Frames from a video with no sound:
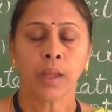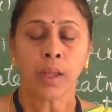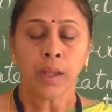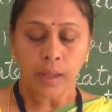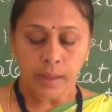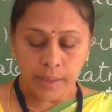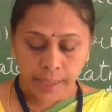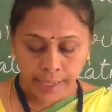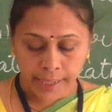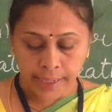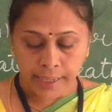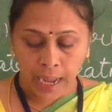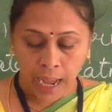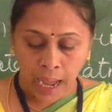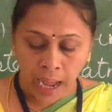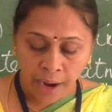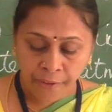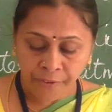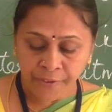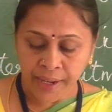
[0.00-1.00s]
Then
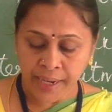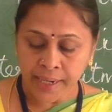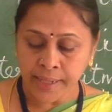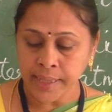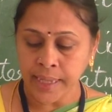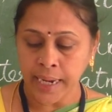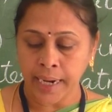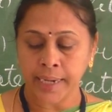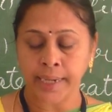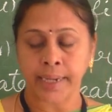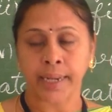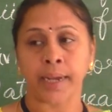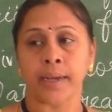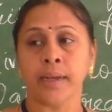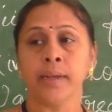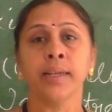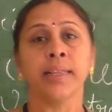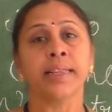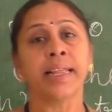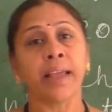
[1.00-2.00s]
after
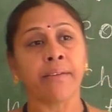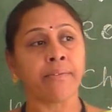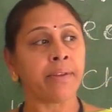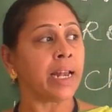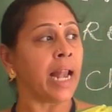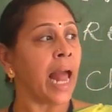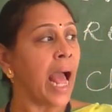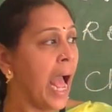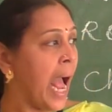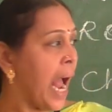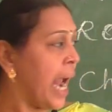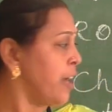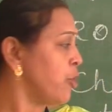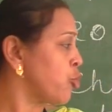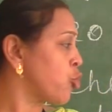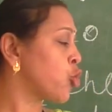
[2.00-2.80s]
that they will add